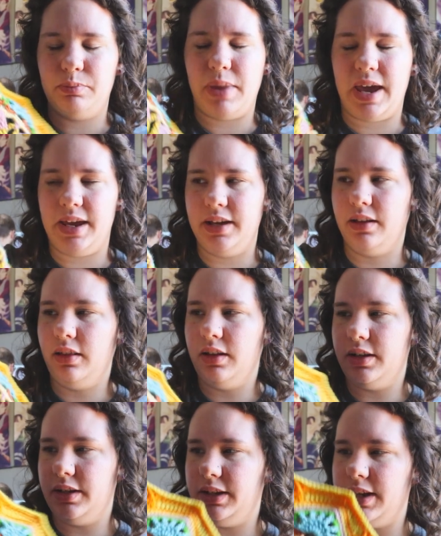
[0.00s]

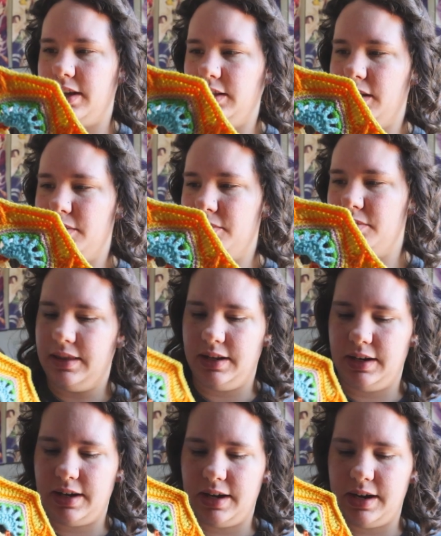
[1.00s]
pale yellow, and
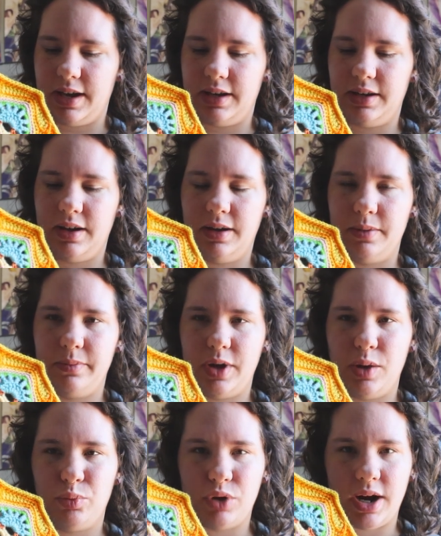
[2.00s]
then it kind of had
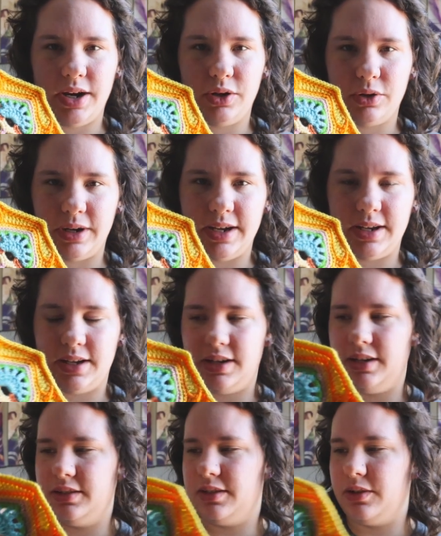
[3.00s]
a bright green in it.